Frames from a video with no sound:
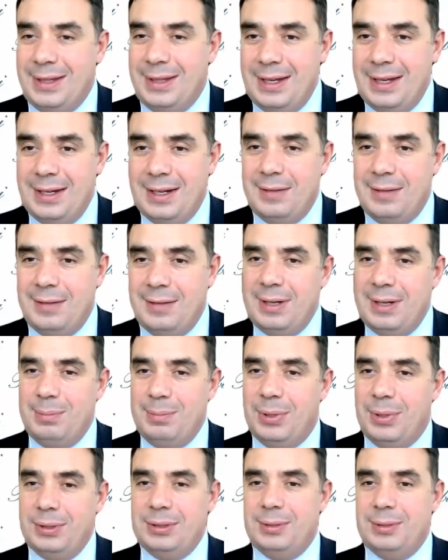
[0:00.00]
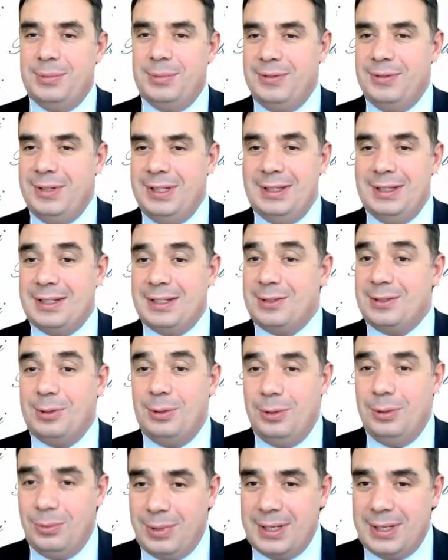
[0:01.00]
But then at the very bottom of it, there's
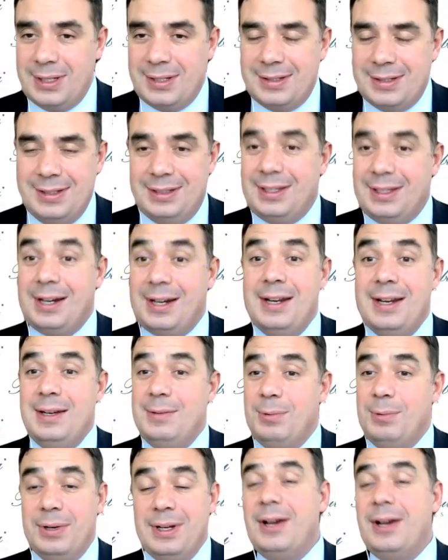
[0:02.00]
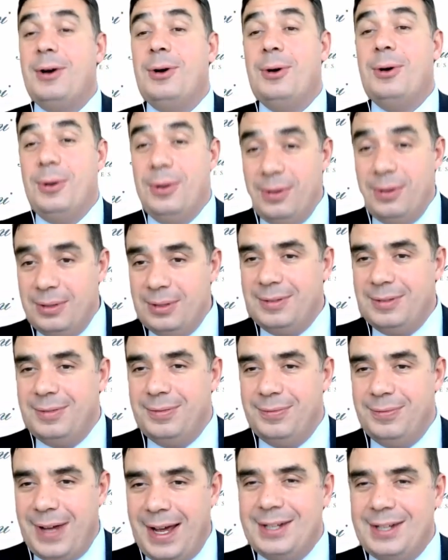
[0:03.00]
always the trade war, the
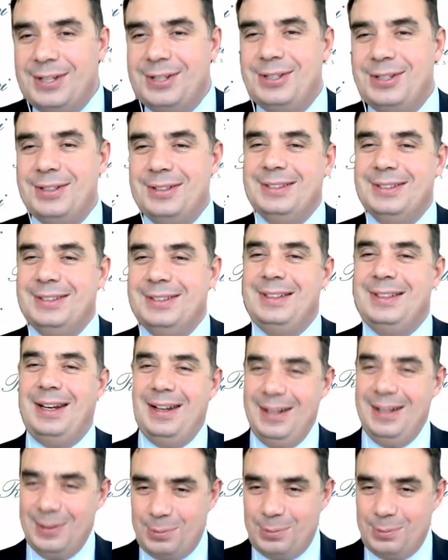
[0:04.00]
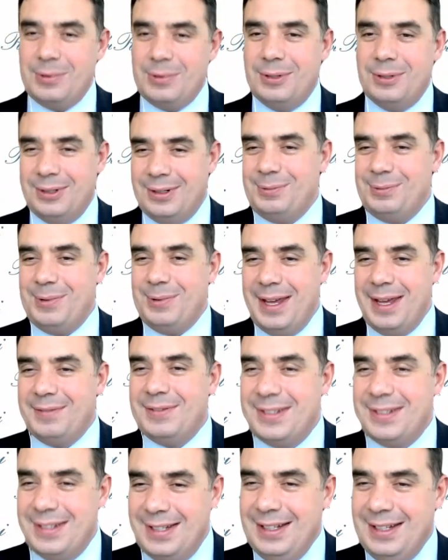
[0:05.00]
old-fashioned trade war. We
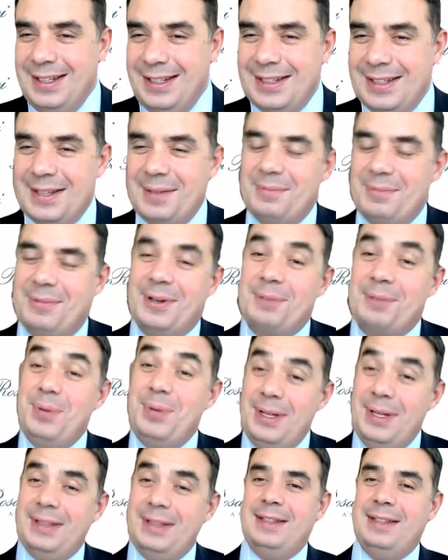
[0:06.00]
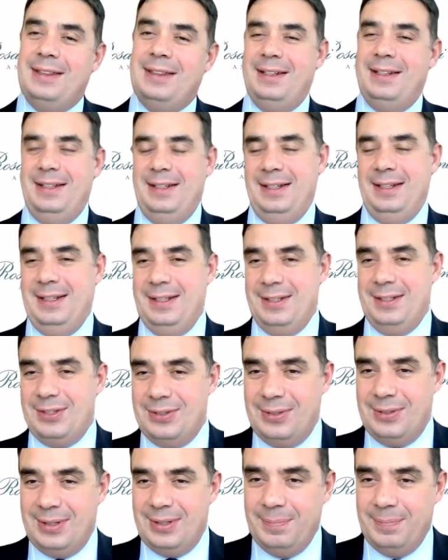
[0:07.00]
have seen them repeatedly in
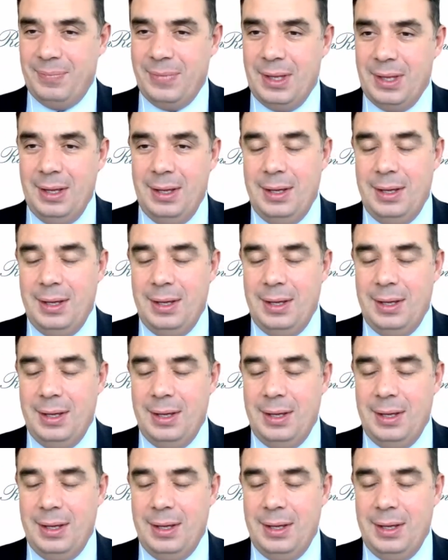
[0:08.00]
history.